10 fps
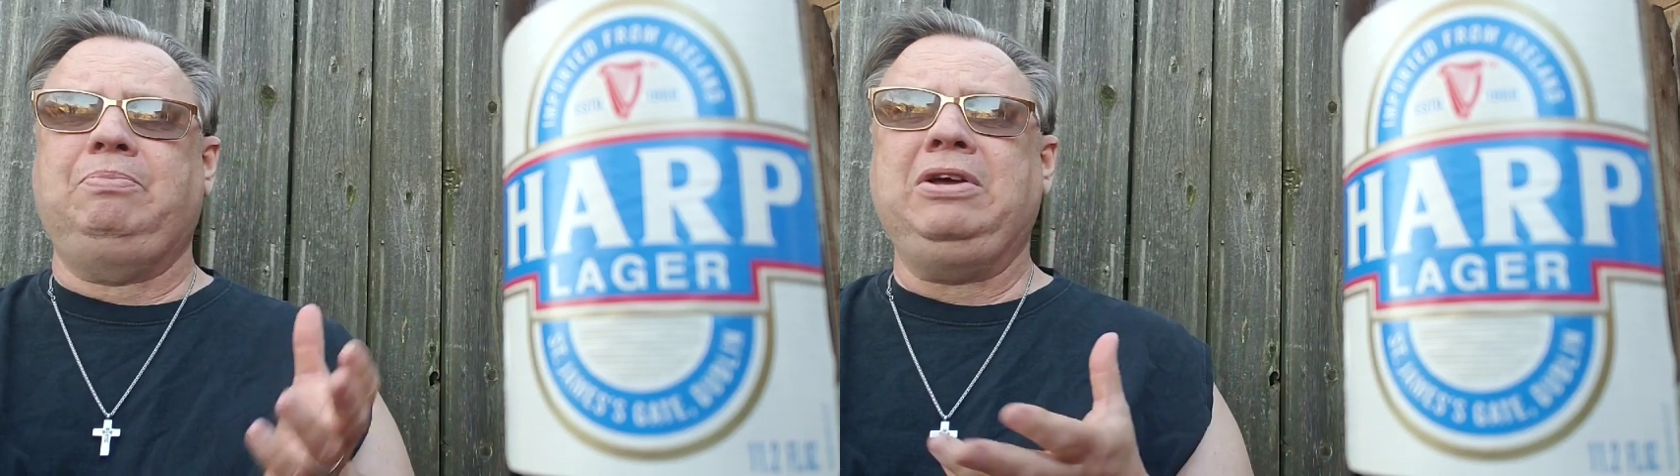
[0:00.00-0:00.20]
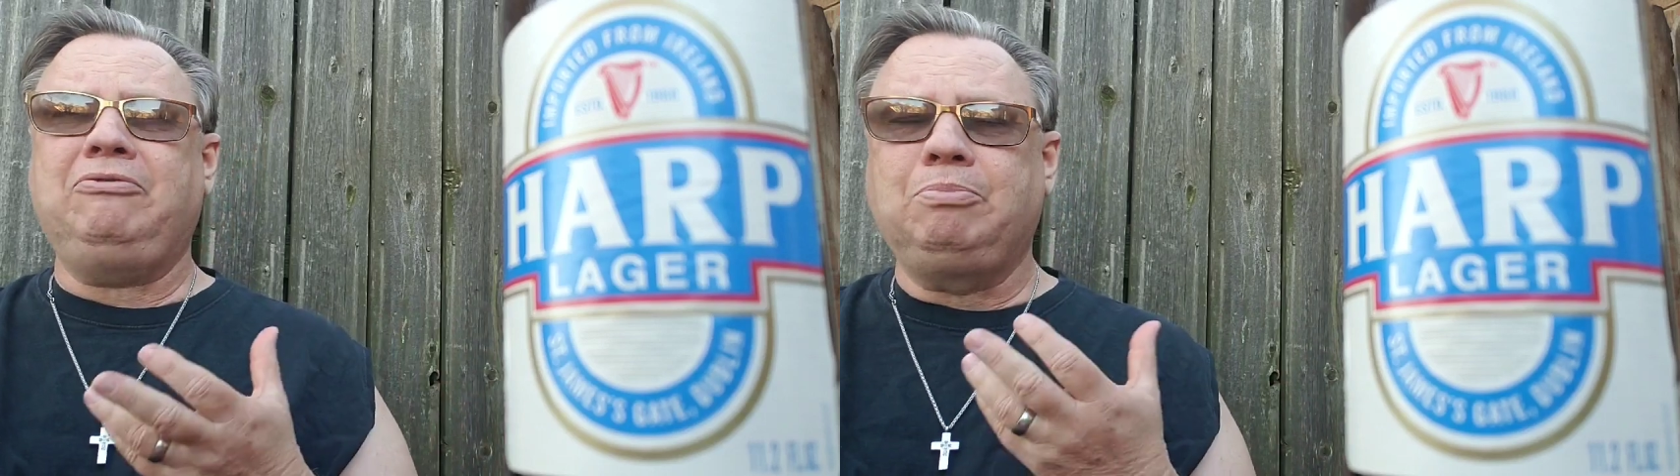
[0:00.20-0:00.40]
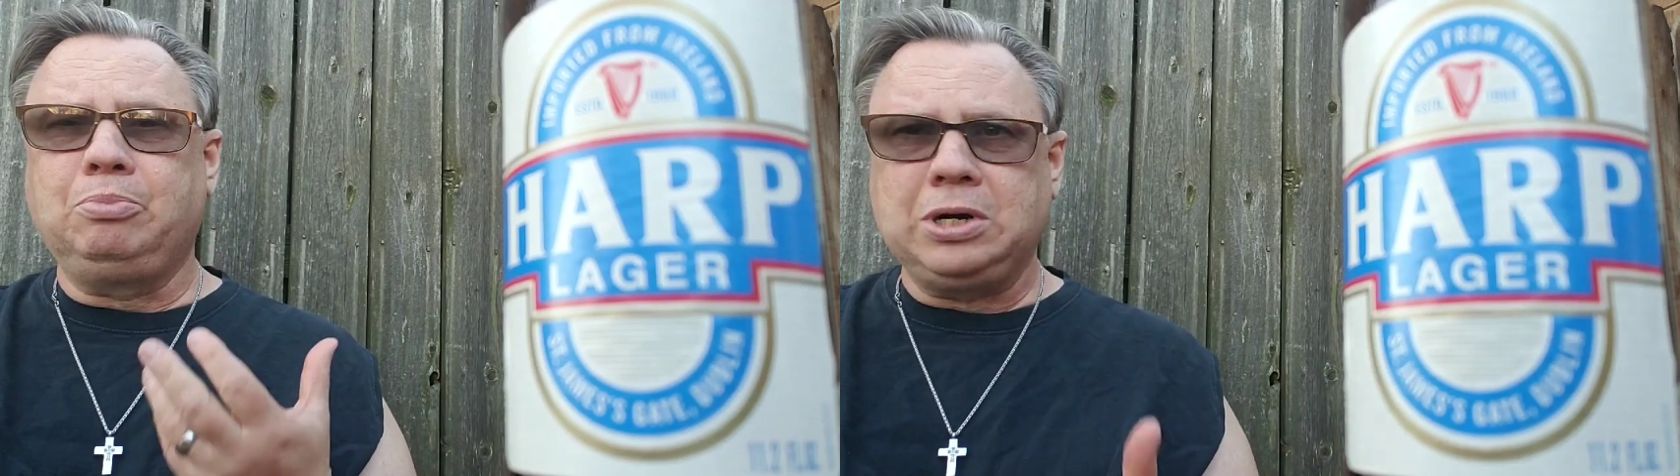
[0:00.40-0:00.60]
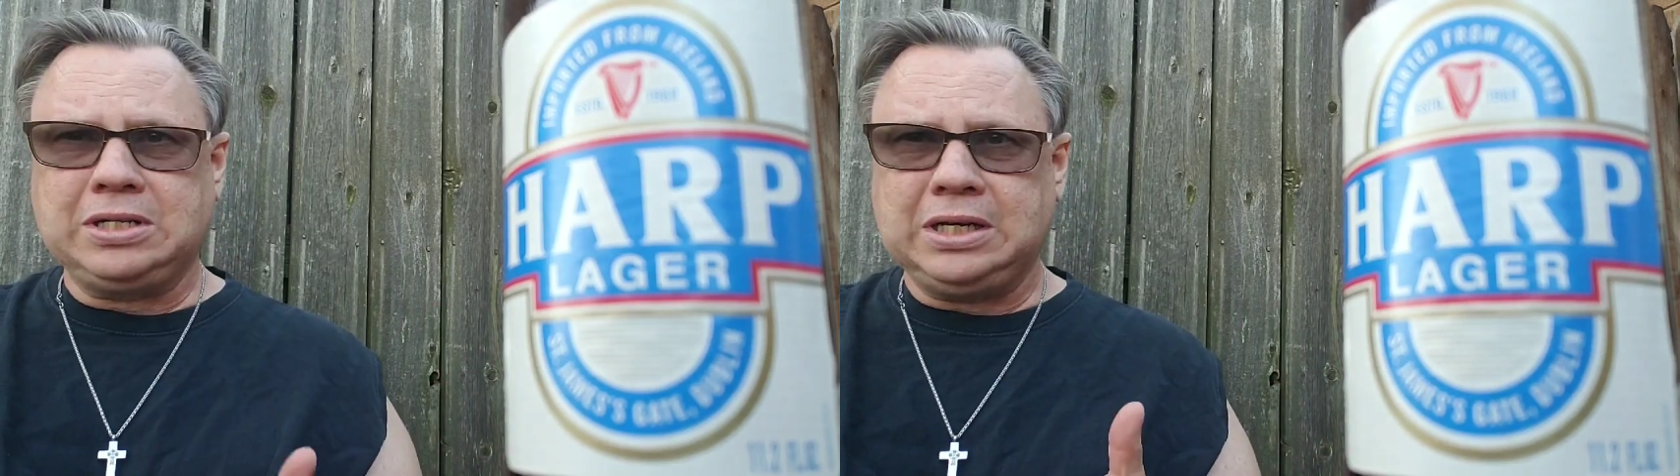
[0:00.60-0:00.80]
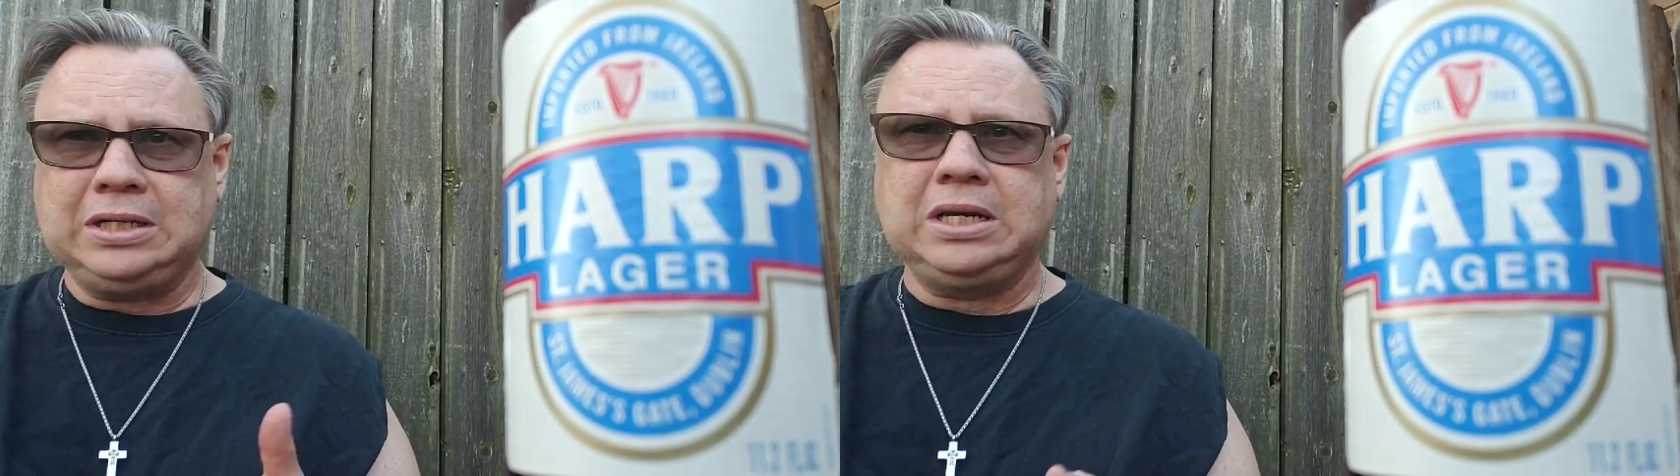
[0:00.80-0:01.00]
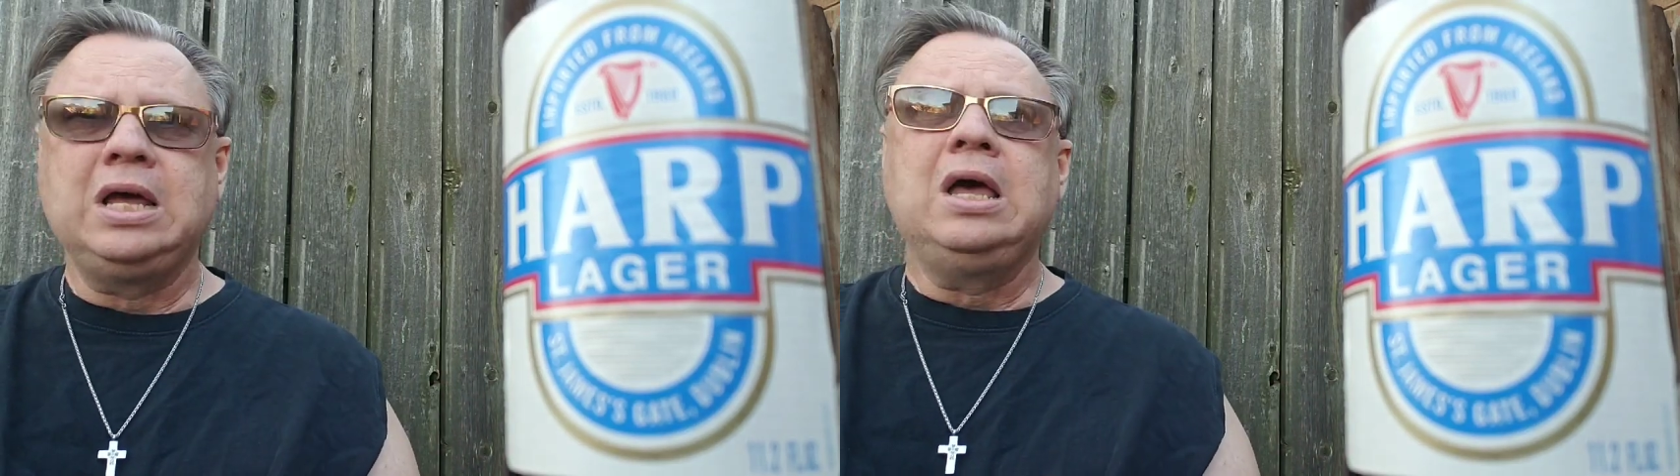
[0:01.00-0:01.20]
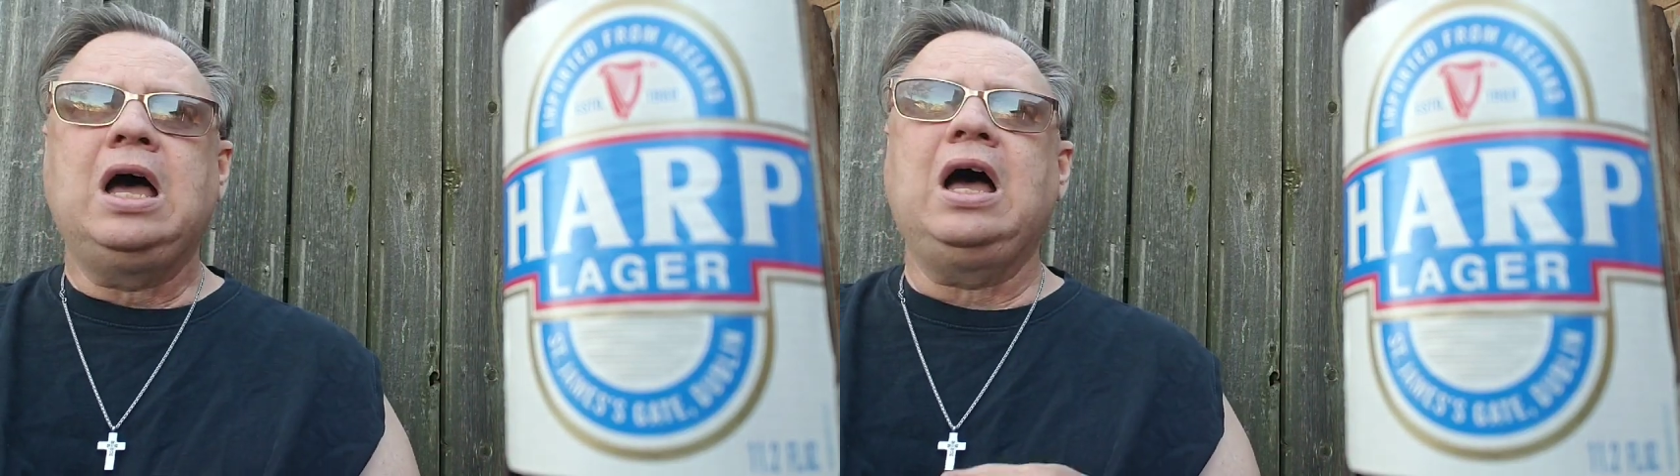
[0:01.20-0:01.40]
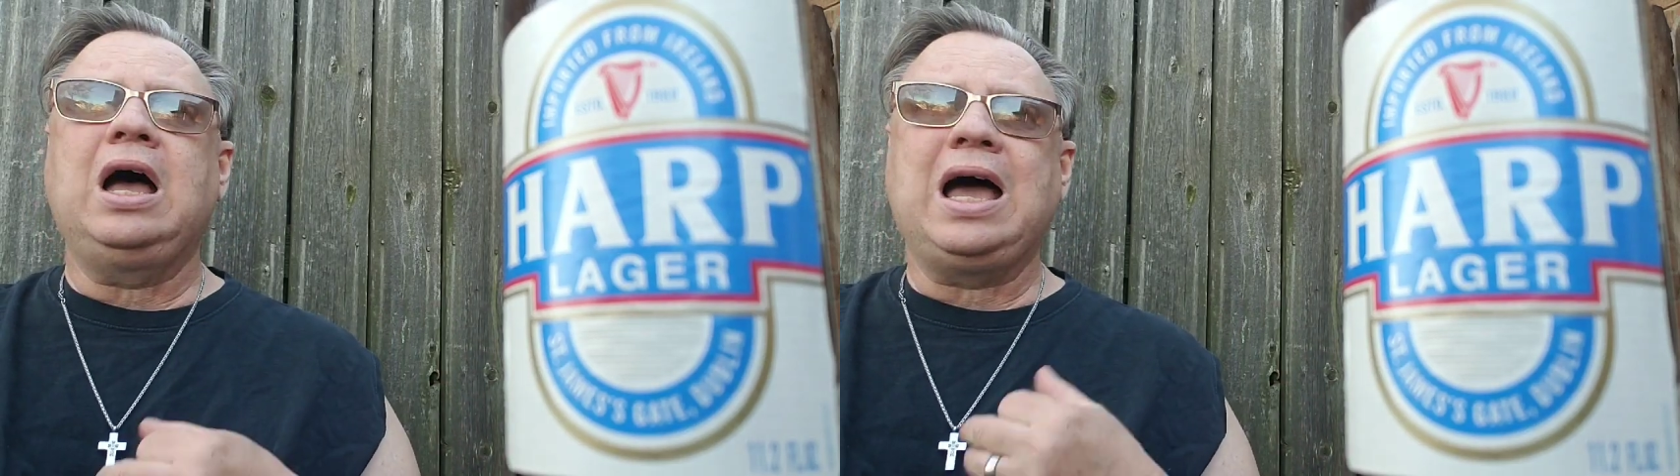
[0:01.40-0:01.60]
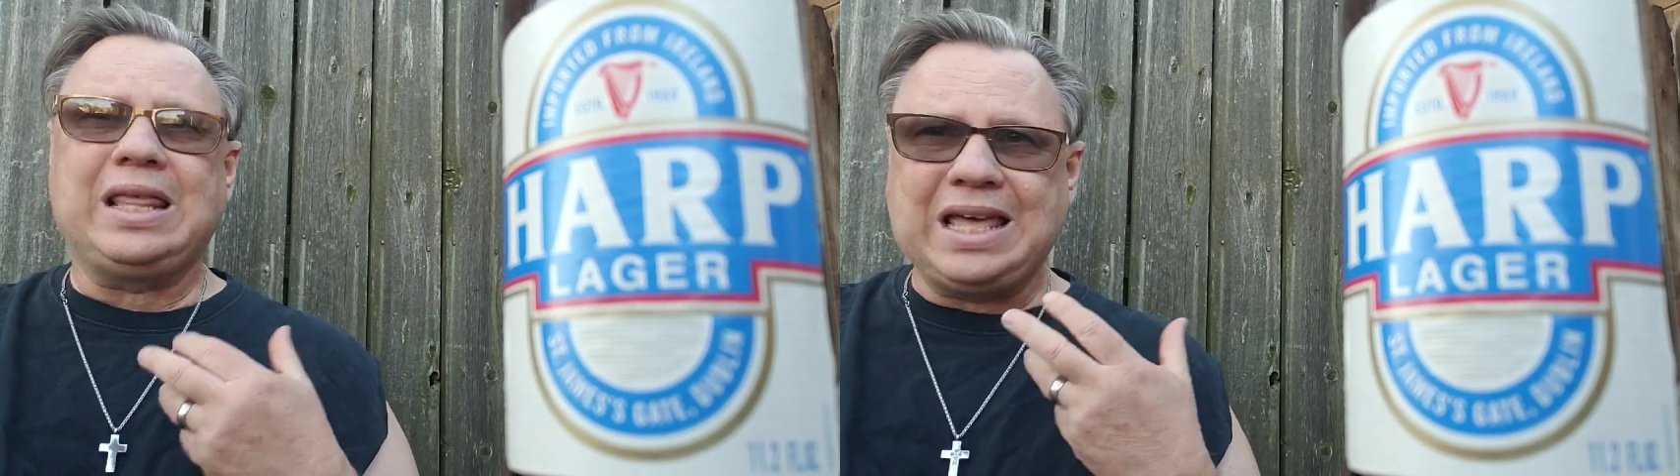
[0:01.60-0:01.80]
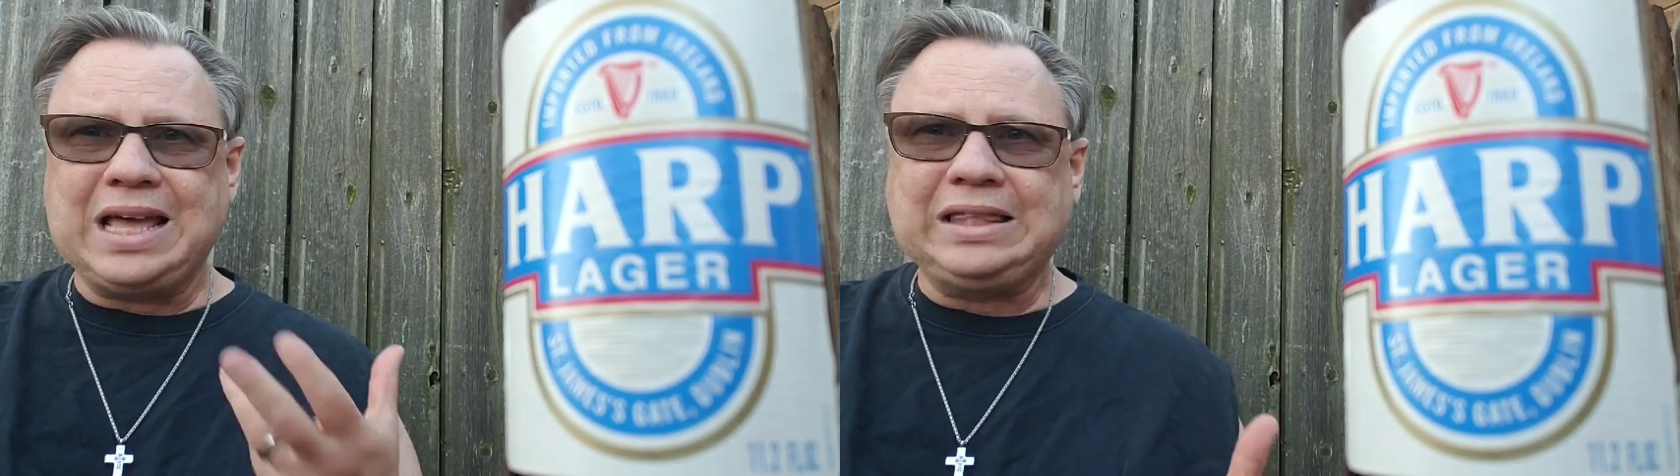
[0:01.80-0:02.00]
beef brisket,
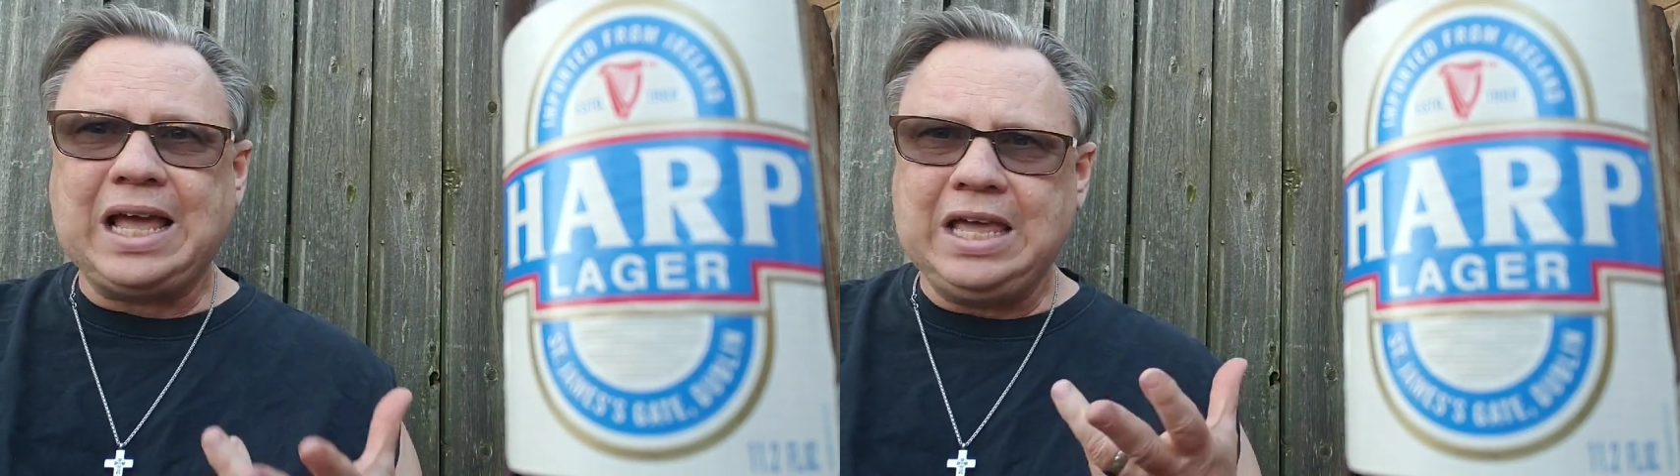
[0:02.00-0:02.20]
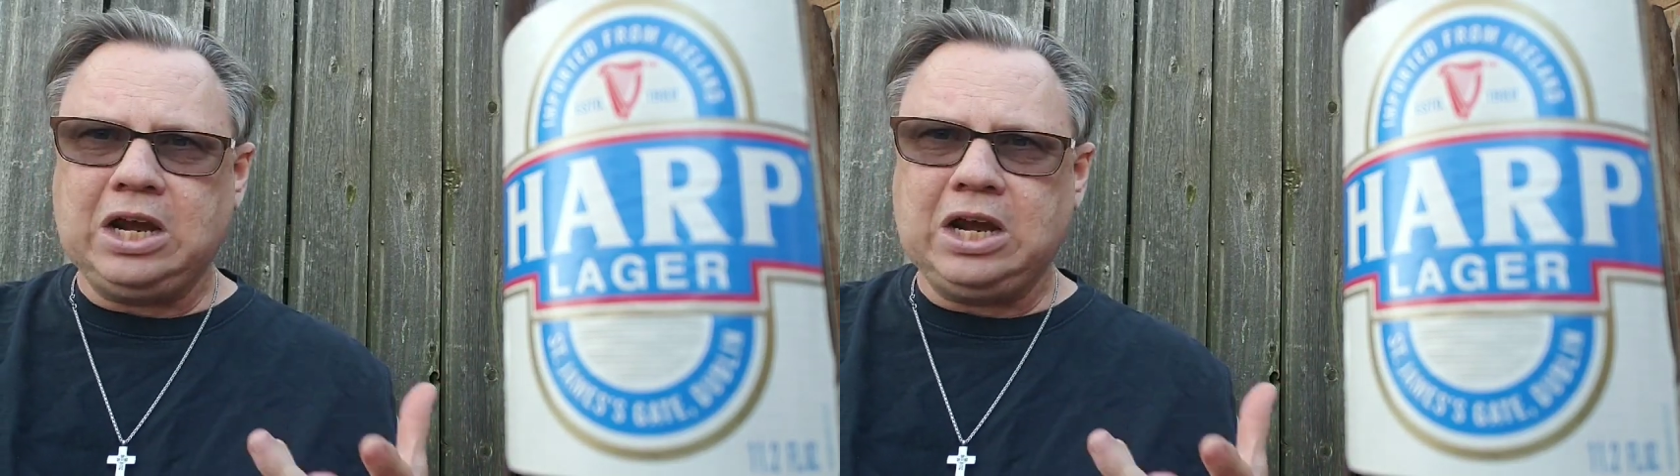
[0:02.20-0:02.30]
I like that